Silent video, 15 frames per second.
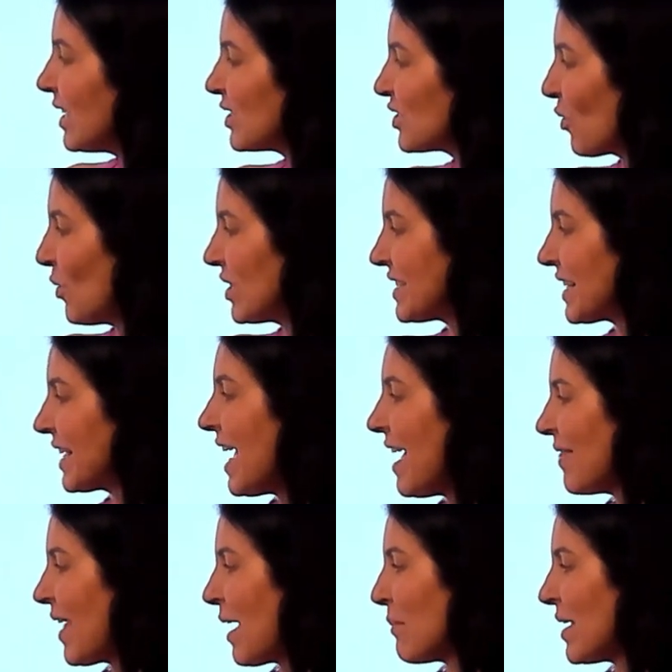So once
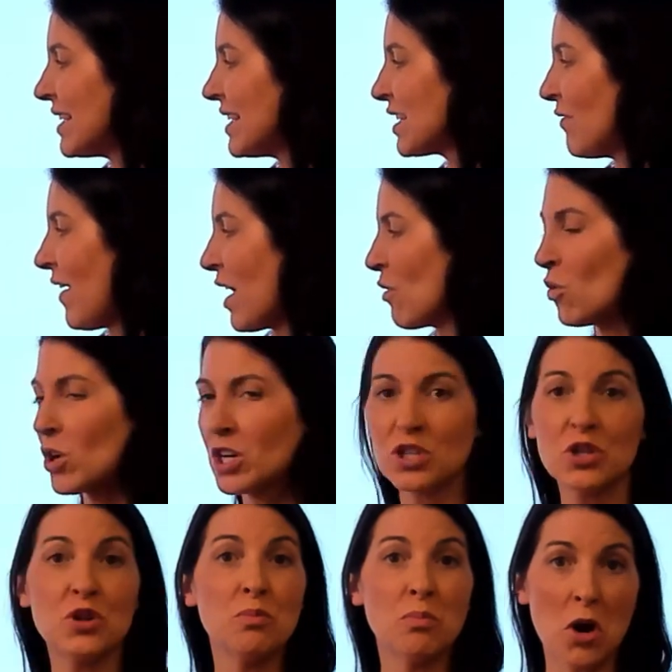again, that means if I were
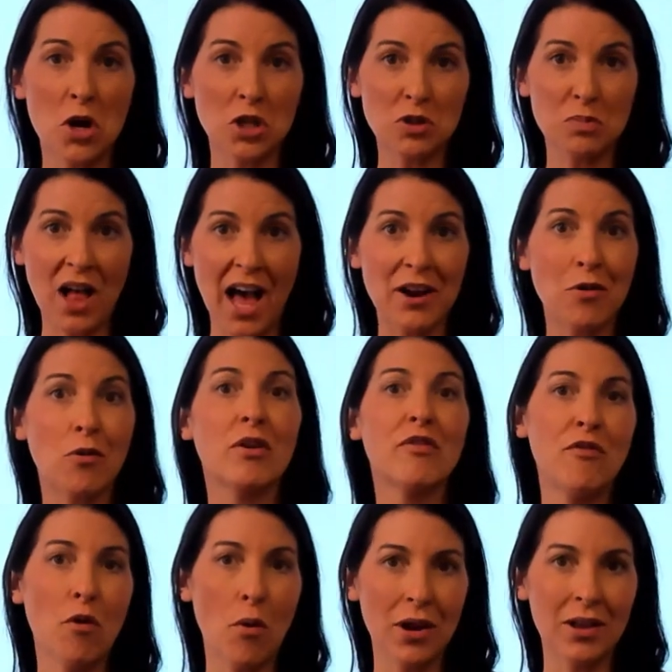to multiply or
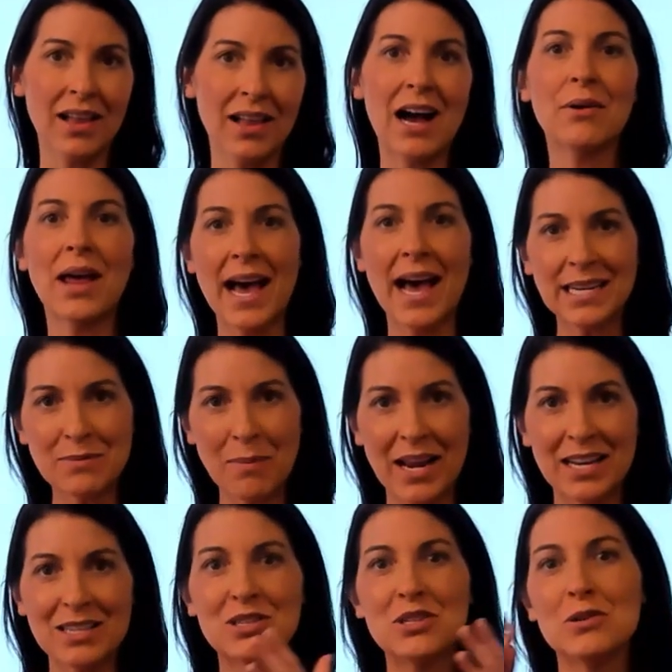FOIL out x
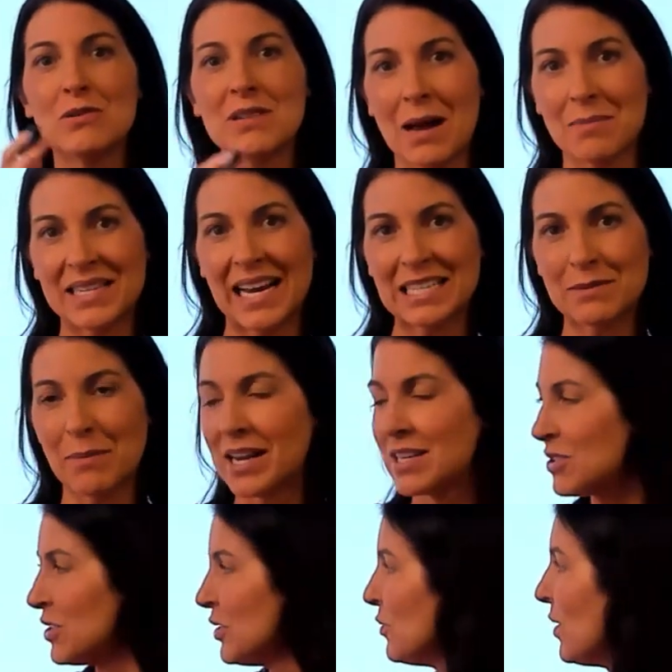minus 2 times x minus
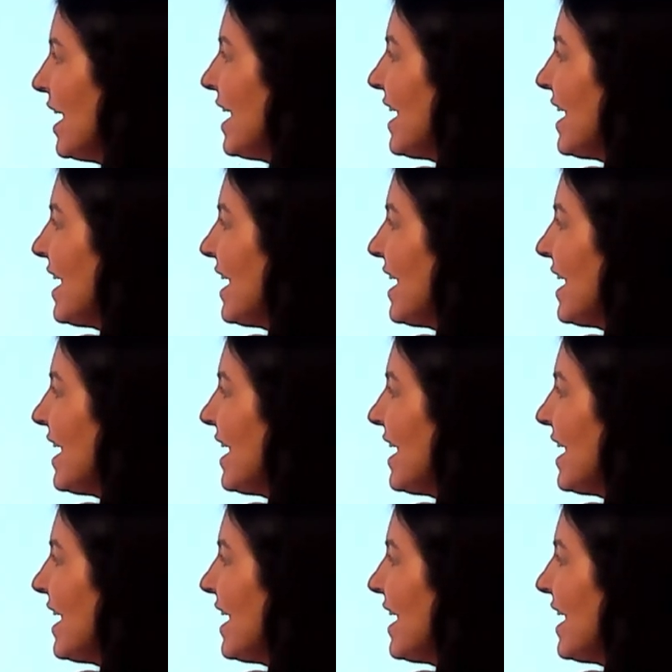2,